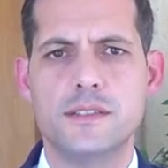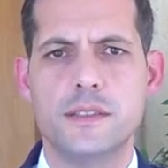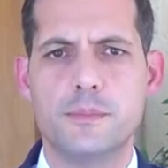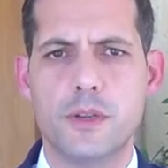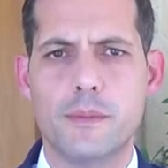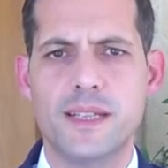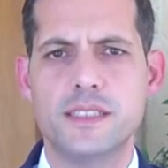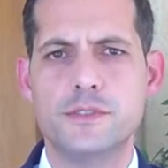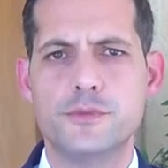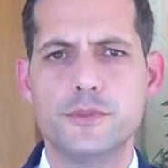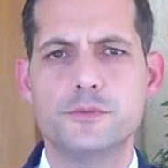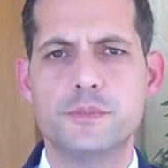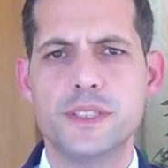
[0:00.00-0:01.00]
diplomatic
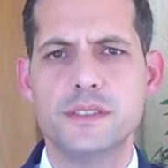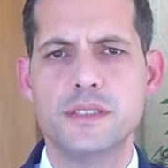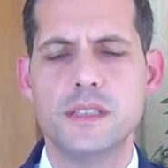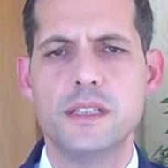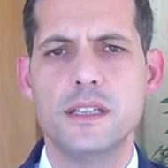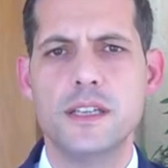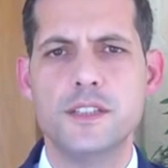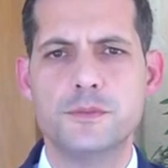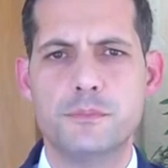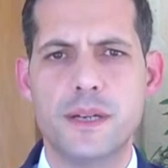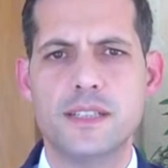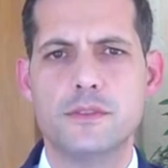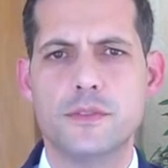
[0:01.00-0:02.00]
footprint is
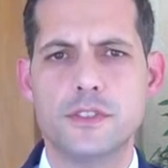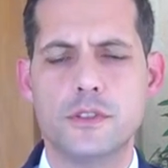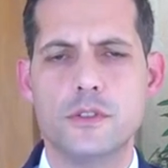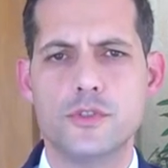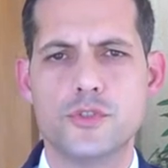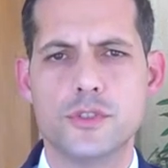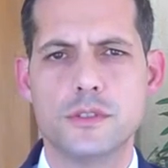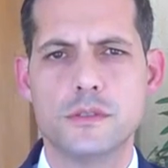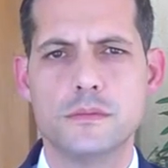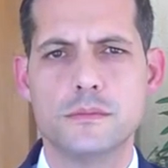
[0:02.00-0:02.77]
part of the solution.